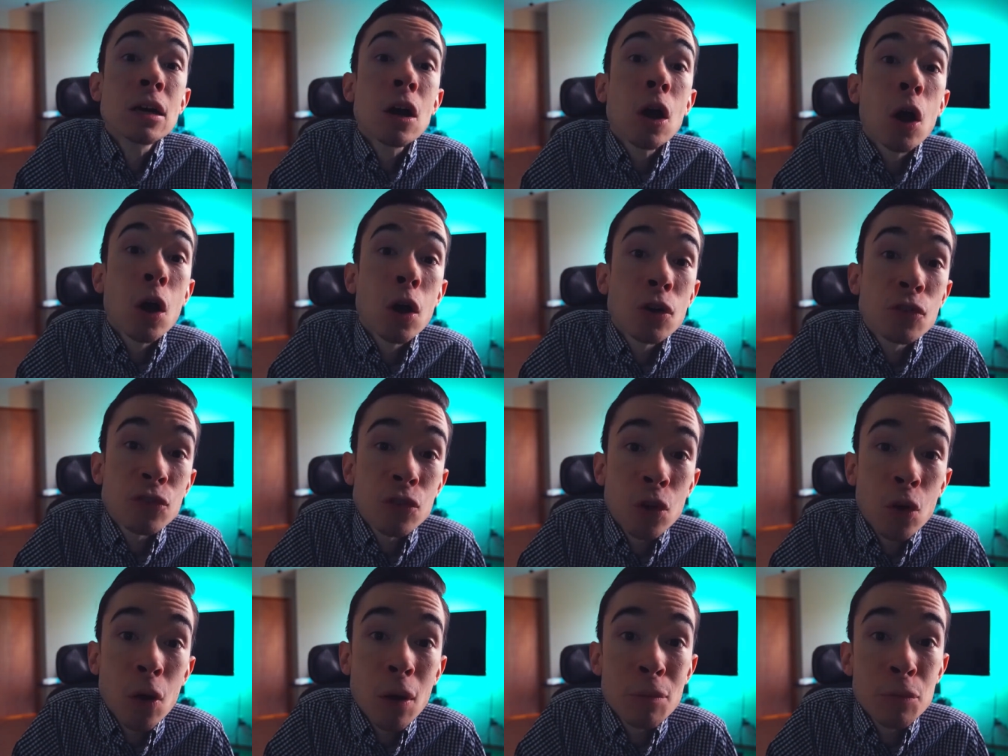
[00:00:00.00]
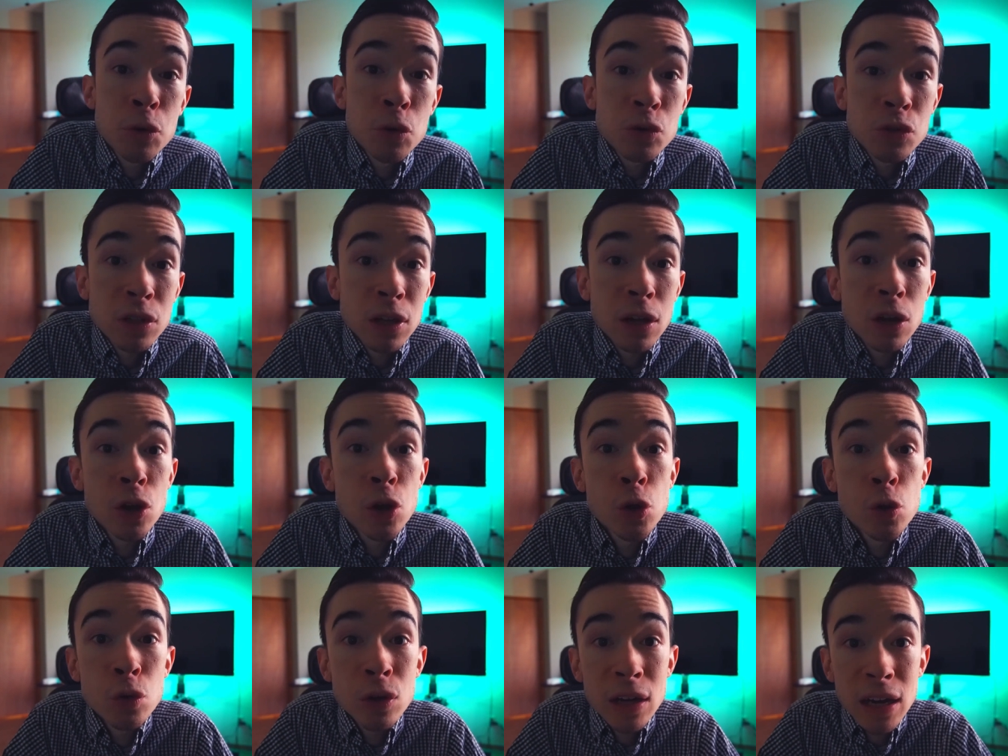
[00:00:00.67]
also, I'm using a
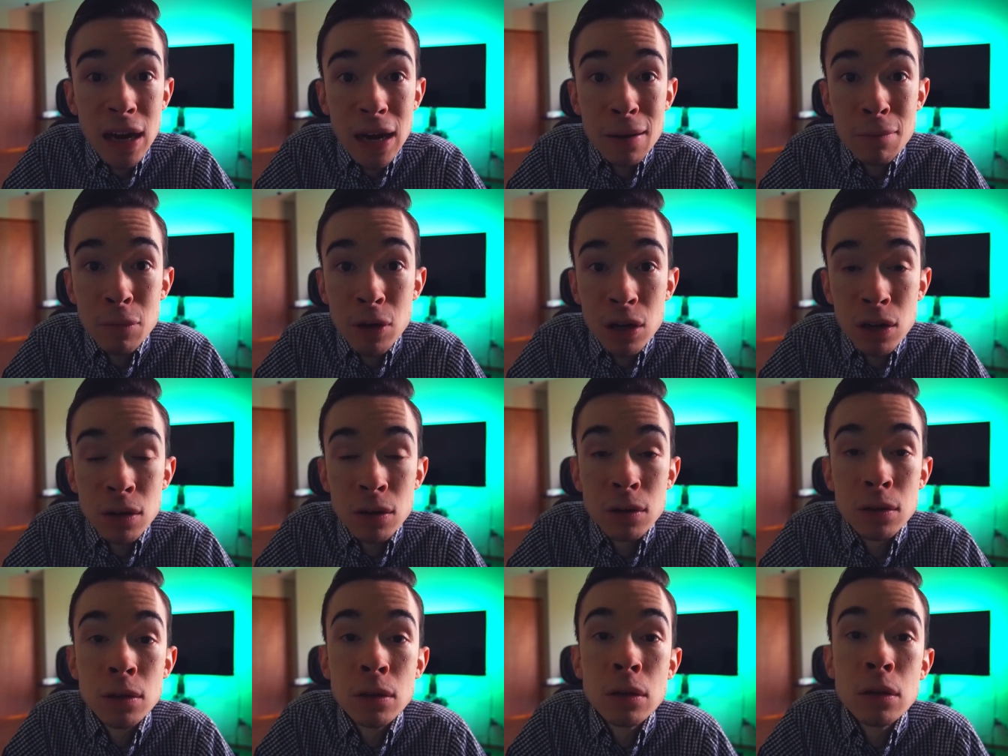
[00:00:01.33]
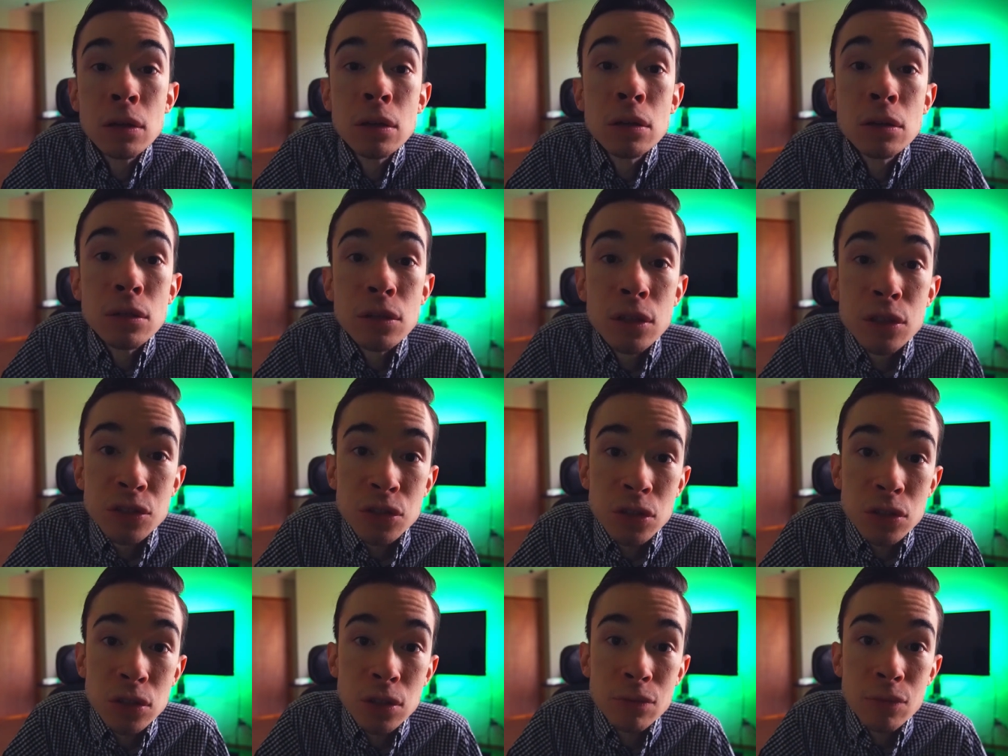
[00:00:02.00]
new camera.
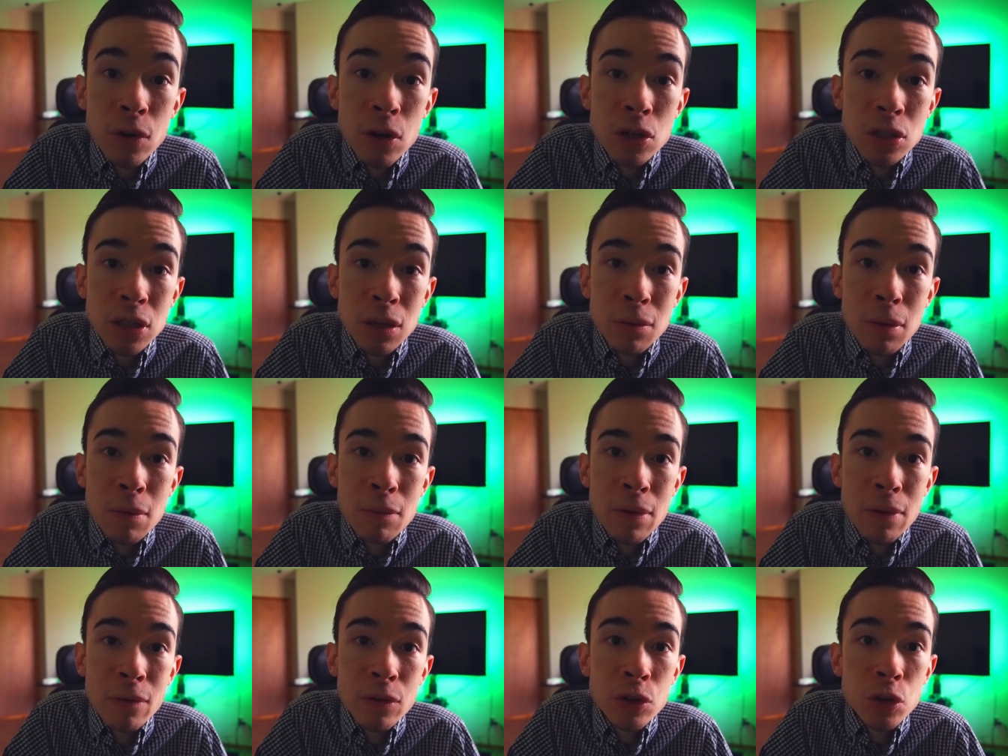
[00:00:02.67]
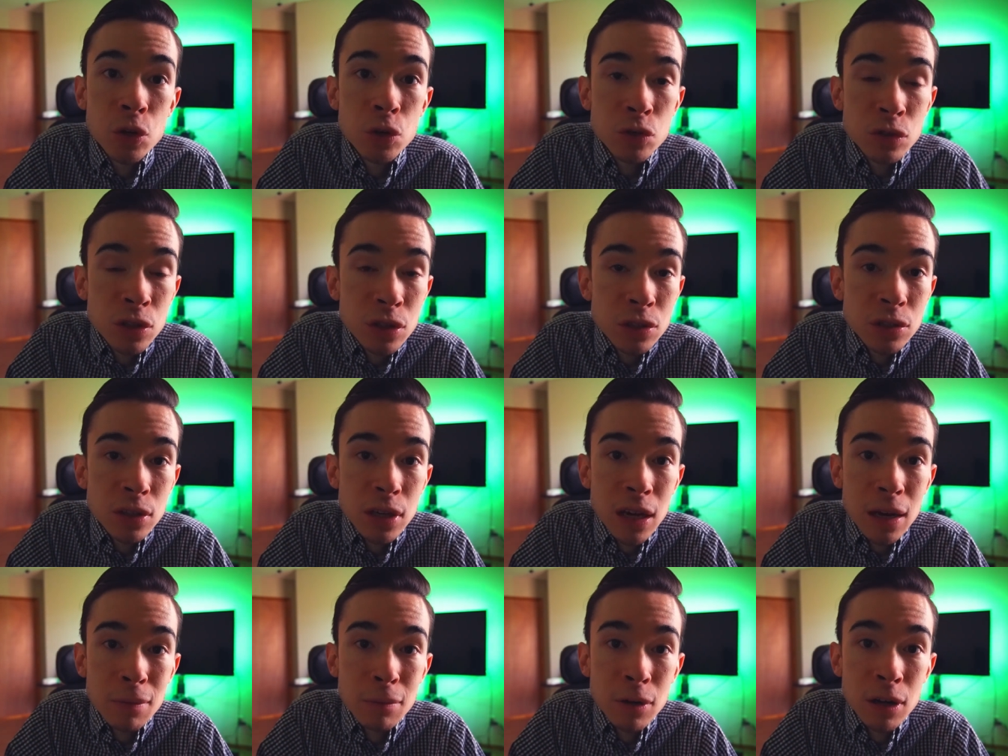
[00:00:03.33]
This is the first time I've ever used this
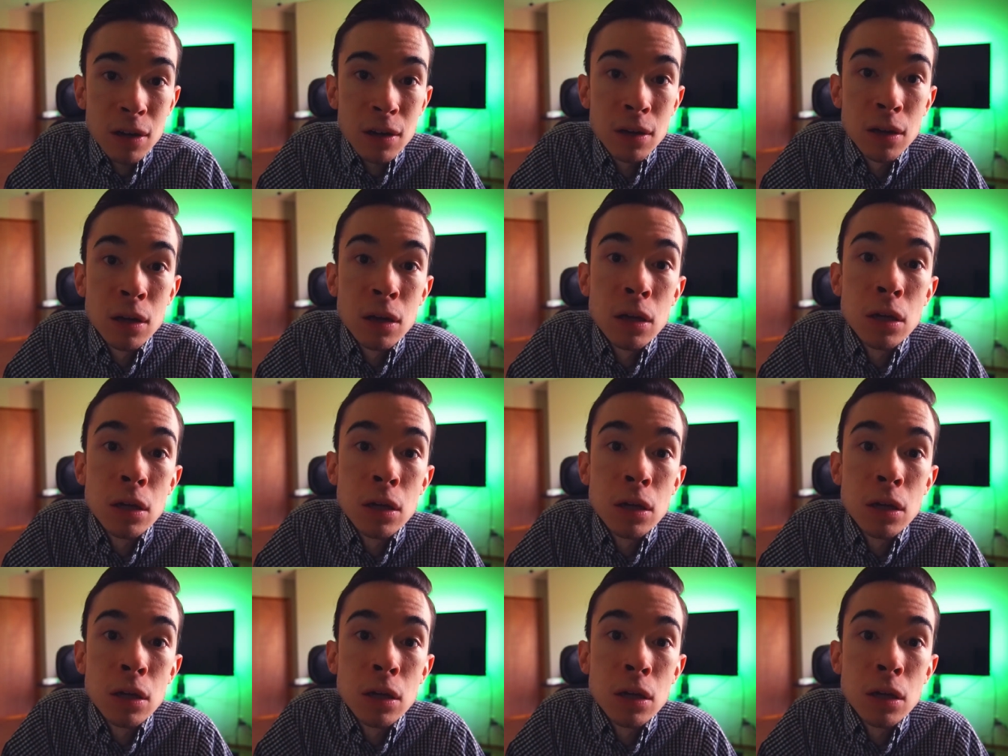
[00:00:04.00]
camera.